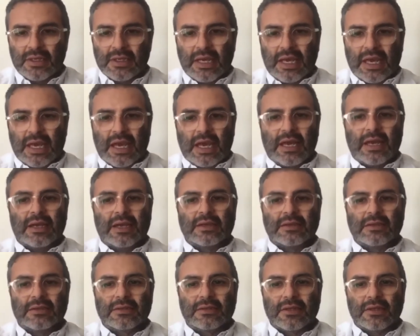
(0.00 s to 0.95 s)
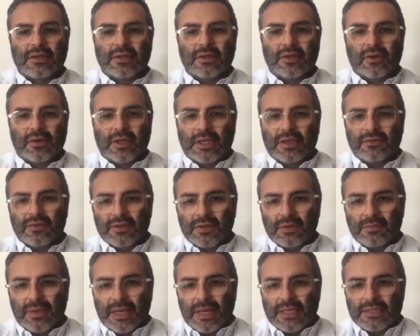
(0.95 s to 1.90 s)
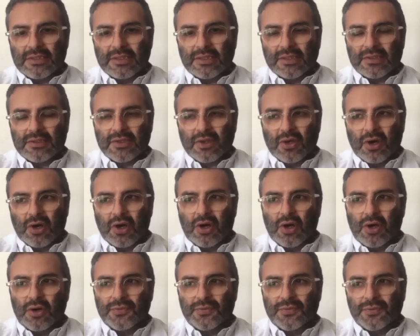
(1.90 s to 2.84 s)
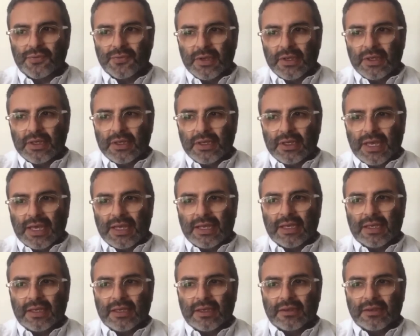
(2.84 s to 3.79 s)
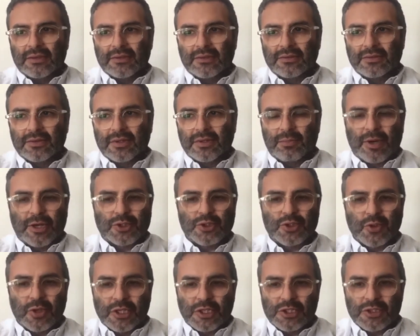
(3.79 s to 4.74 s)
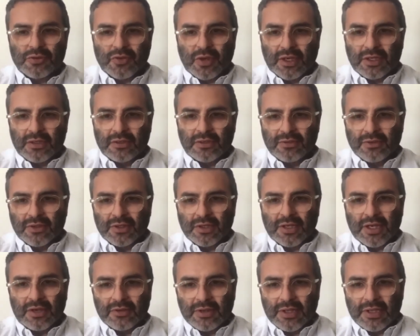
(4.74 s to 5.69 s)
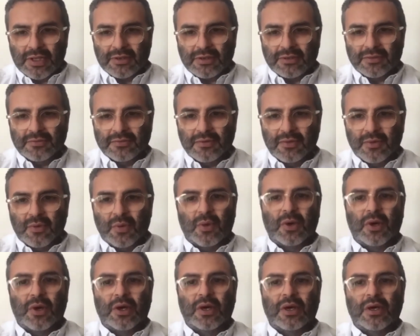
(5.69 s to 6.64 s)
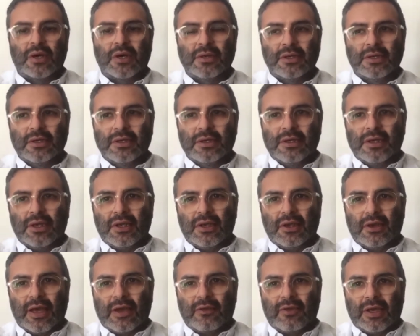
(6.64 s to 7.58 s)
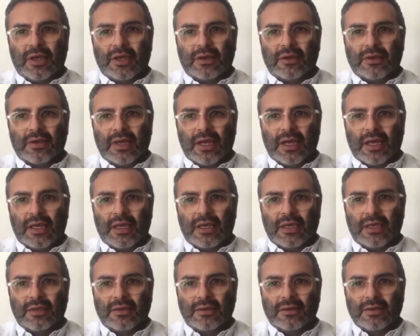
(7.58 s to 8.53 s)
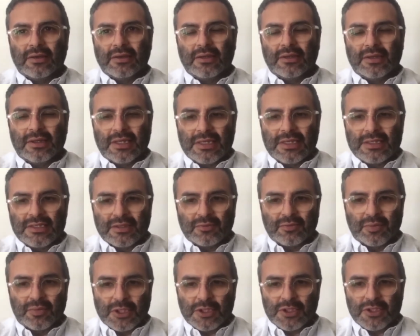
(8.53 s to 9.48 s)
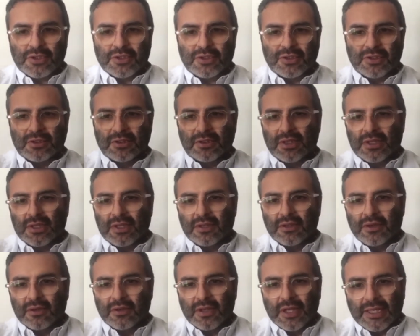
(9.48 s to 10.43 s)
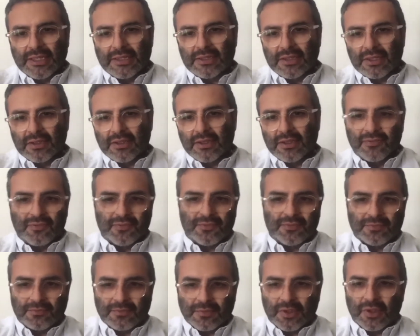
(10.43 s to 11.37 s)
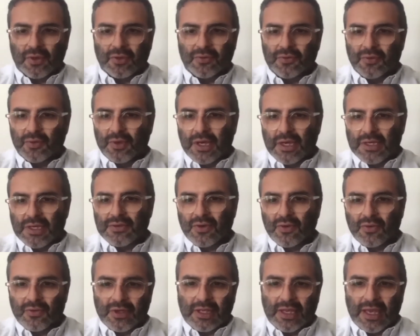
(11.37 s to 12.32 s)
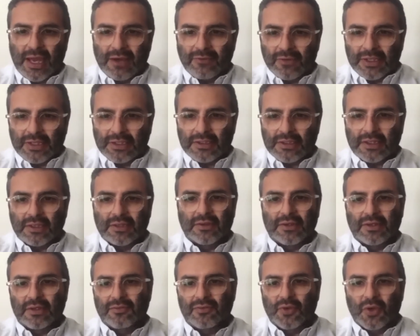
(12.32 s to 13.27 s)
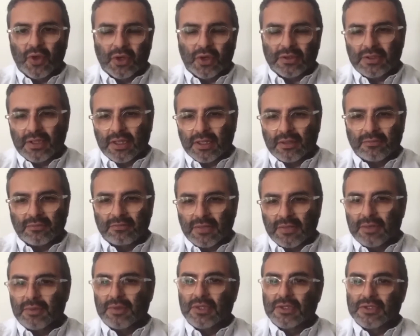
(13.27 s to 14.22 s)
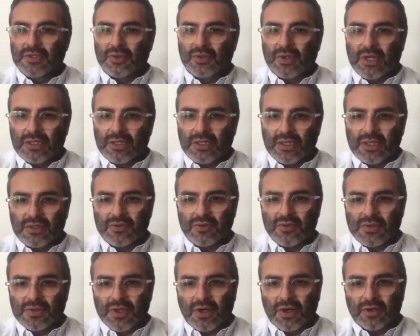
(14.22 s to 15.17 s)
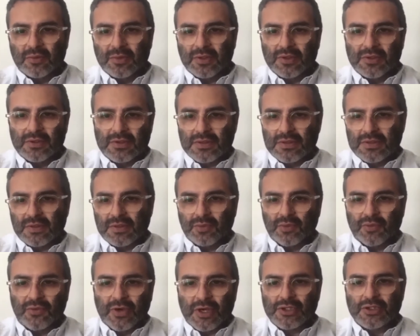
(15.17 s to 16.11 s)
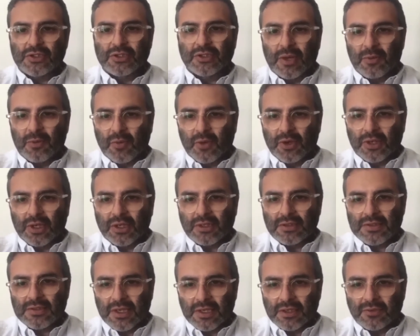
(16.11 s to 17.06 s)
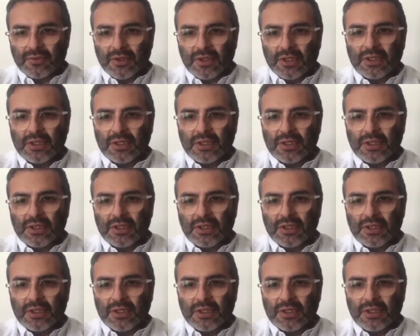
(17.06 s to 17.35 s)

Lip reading: And, even the basics of getting the punctuation right on a cover letter, or, having a decent picture on LinkedIn, if you guys already have LinkedIn, and if not, then maybe it's a good idea to start, because it's a professional networking site, right?